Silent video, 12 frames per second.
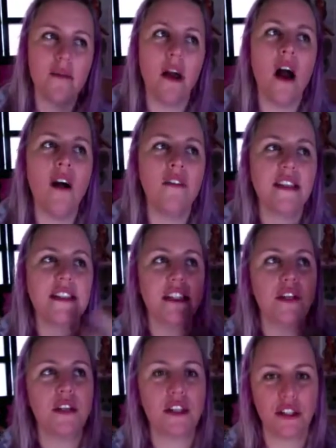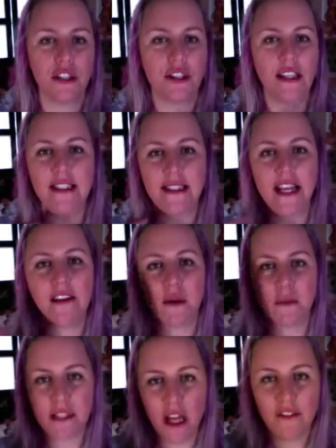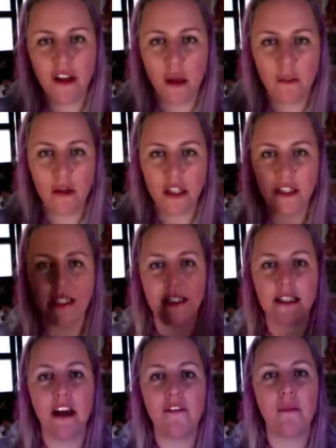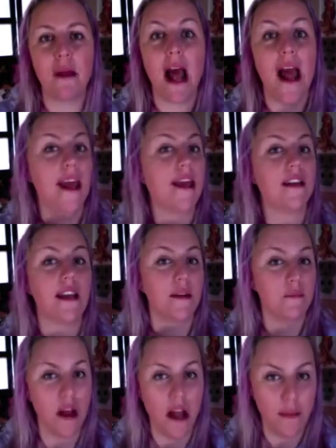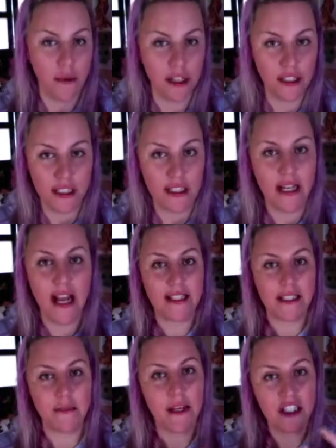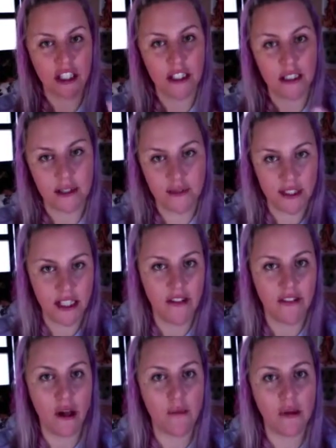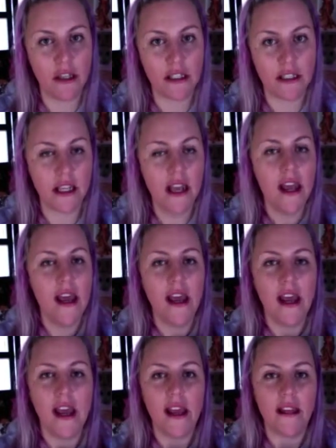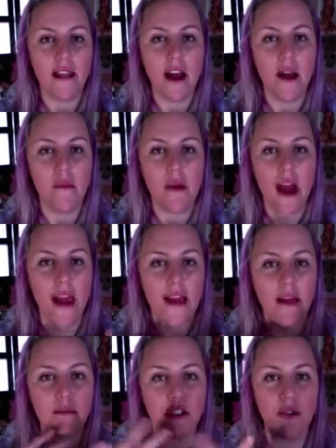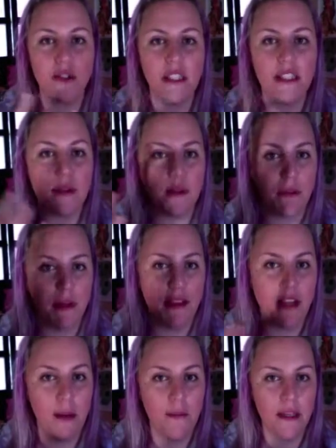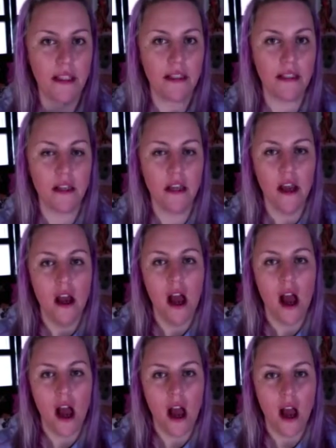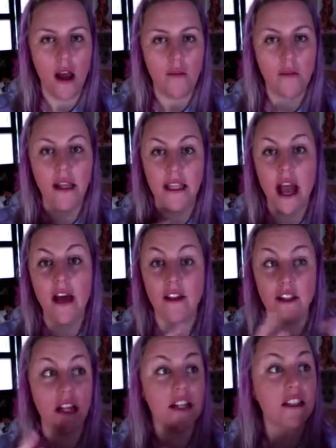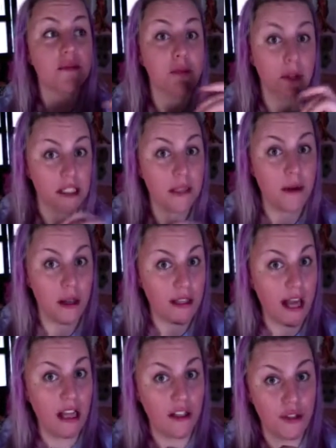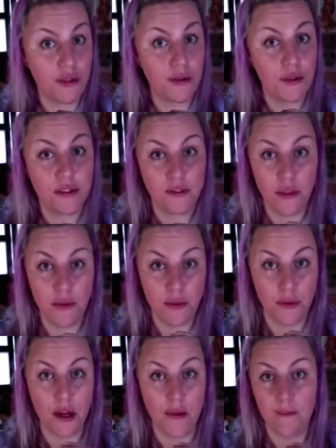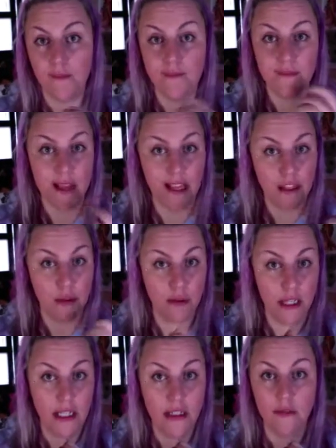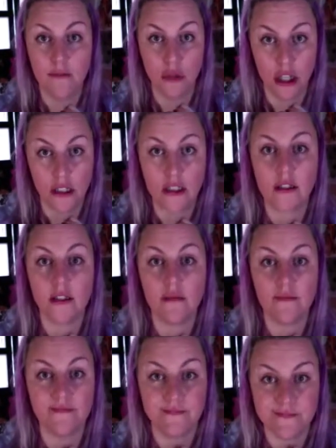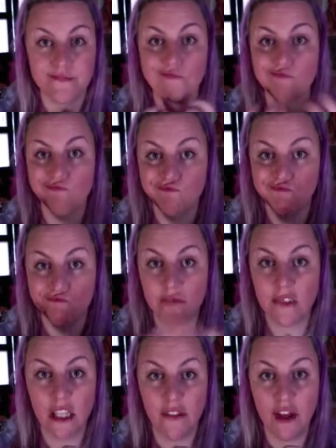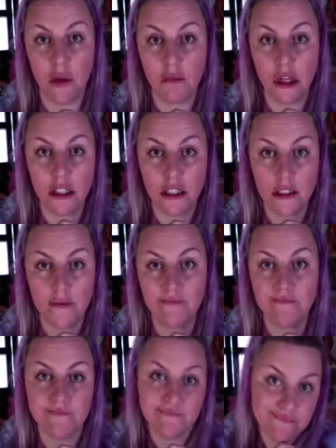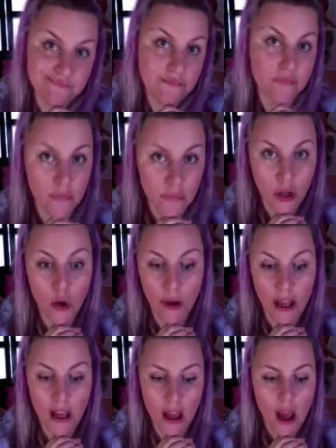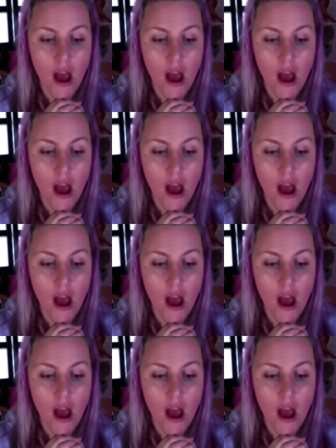obviously you can learn this like from self-help books and stuff, but I am not a person that the patience for self-help books, and I am doing this with my therapist. But yeah, there's lots of books about that too if you like to read books, self-help books. Okay.